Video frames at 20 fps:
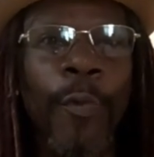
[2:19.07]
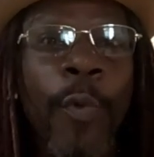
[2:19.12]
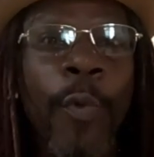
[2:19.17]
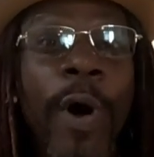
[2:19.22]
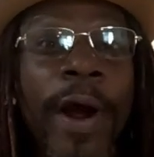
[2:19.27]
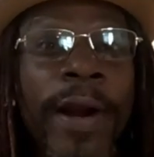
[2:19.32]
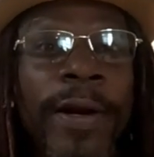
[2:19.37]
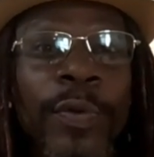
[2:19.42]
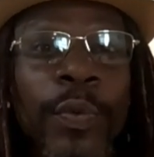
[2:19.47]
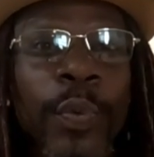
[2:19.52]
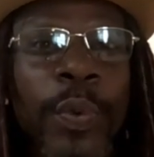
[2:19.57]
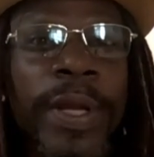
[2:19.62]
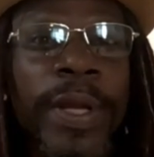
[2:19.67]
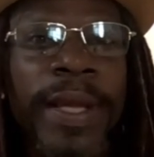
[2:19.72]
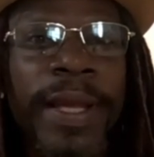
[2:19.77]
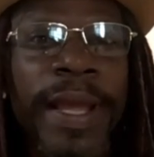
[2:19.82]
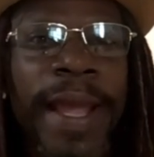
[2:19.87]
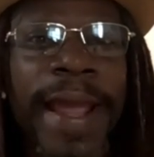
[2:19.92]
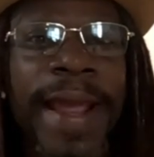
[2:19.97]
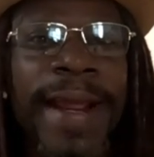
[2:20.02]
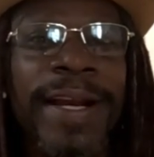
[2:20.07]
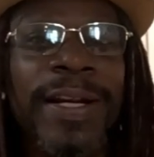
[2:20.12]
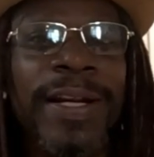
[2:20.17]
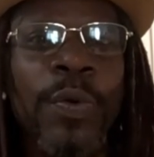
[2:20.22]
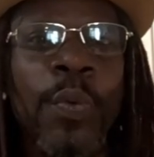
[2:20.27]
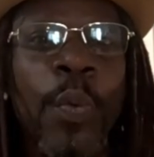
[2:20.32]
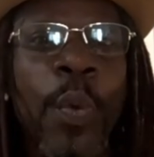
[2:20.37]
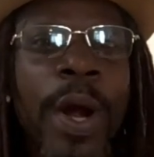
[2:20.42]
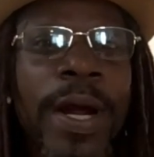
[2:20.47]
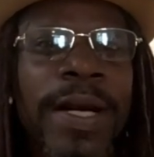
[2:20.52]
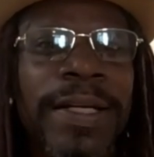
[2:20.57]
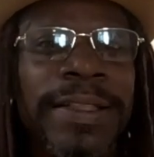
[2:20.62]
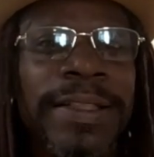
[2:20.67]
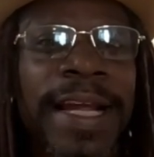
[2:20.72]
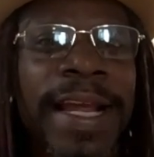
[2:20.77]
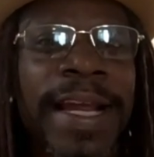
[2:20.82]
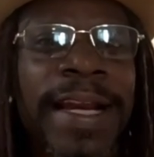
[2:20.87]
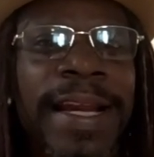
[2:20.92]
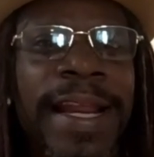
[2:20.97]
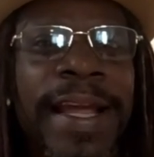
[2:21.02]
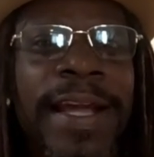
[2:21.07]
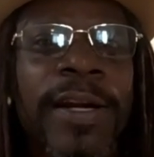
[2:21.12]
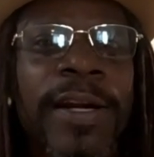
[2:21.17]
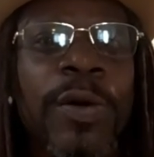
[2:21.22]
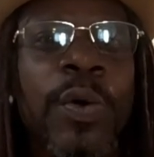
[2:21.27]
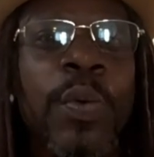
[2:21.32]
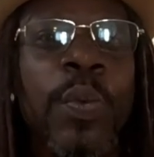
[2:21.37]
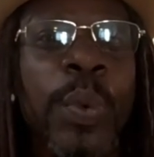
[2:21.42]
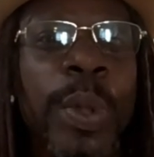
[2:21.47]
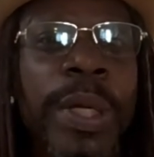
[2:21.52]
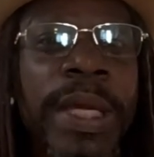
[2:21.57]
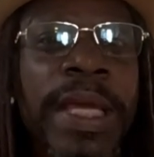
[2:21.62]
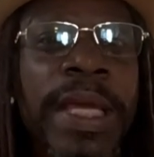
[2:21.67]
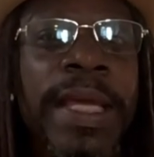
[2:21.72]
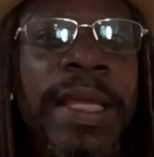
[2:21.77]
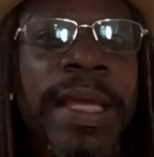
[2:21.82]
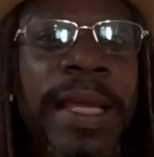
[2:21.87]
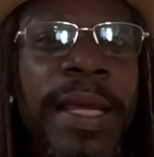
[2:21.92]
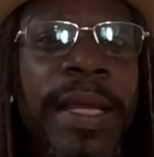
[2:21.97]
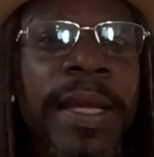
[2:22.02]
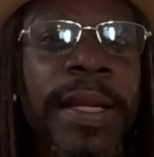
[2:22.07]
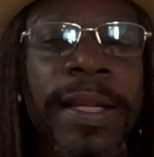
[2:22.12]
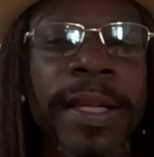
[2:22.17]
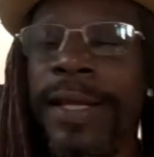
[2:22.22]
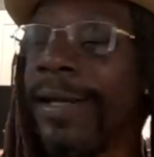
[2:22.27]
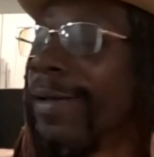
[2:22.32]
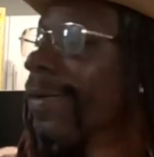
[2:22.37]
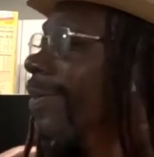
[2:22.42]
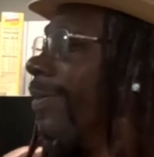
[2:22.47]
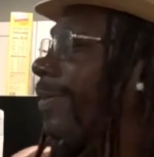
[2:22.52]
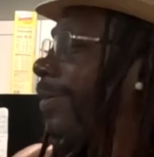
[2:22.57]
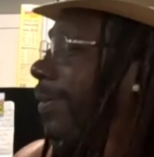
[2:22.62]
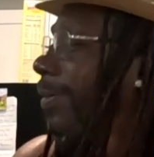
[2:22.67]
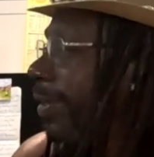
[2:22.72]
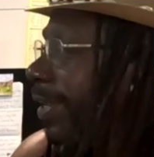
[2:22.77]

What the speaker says: 1 week and 1 day later, we get the